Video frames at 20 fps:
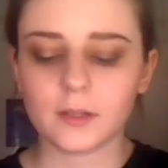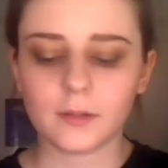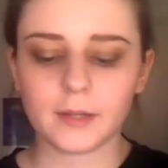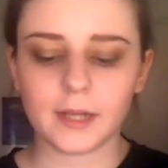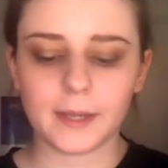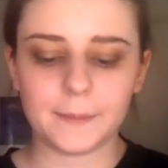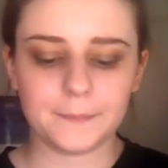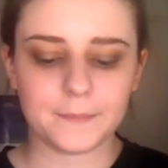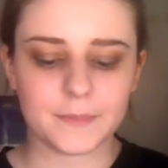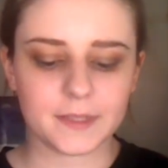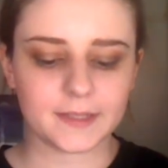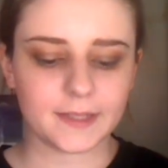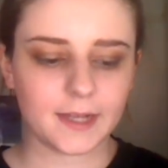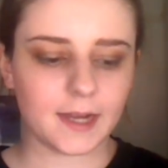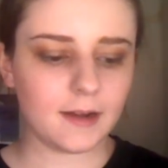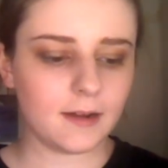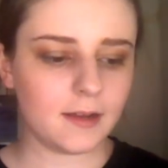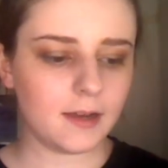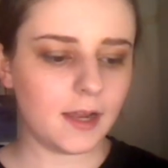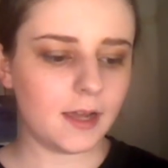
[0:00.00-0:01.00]
Okay,
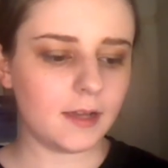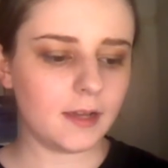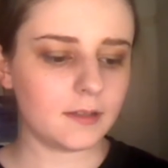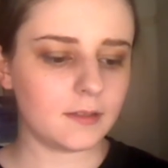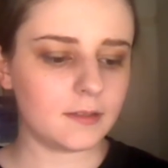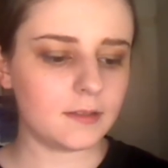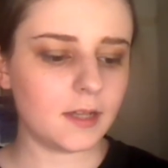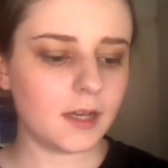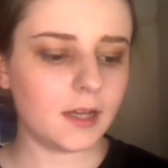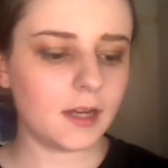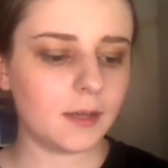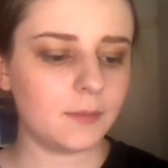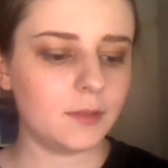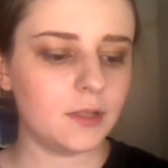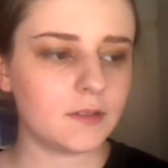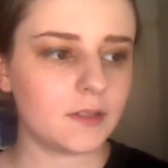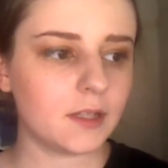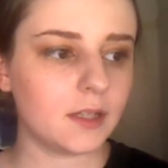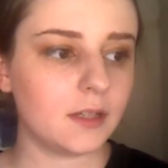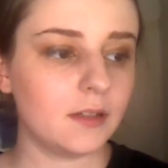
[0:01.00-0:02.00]
mascara next, and I'm
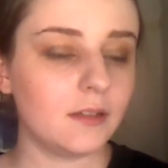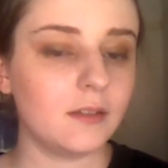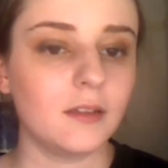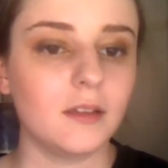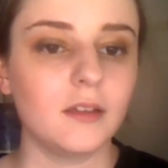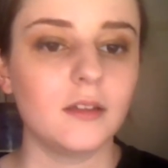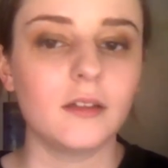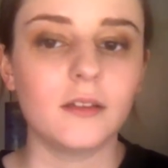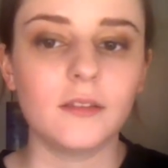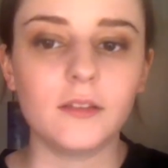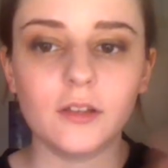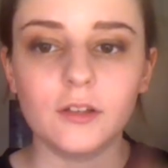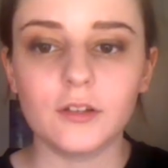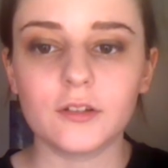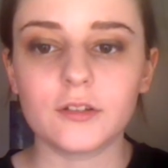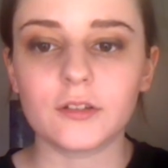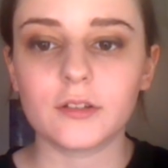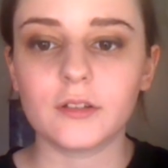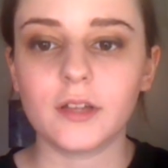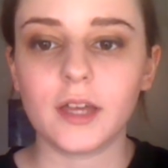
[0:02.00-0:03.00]
using the
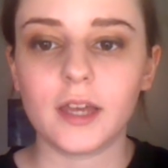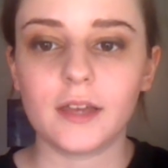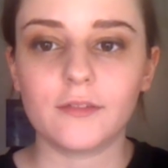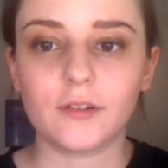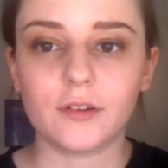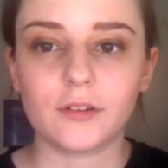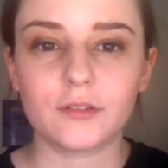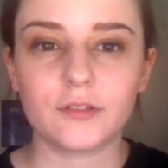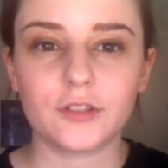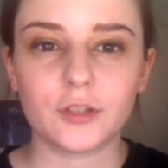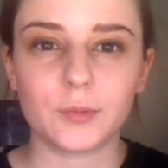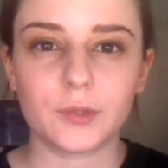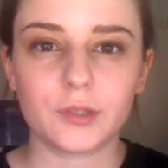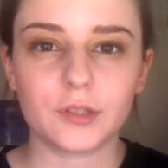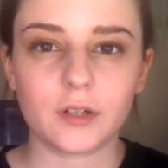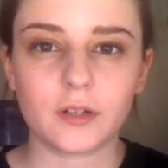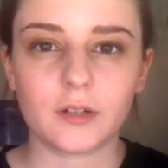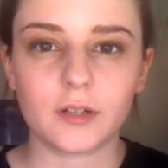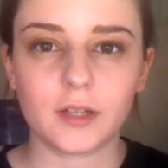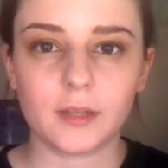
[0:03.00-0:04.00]
usual Avon Super
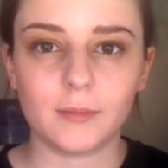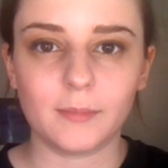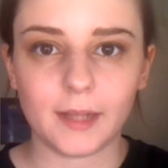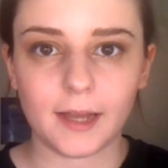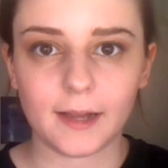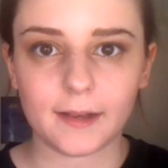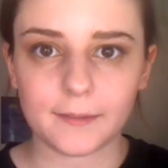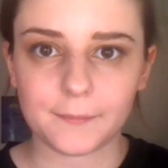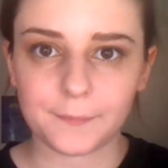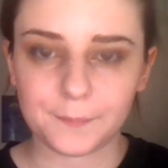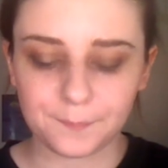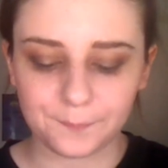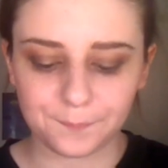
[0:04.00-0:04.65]
Shock in black.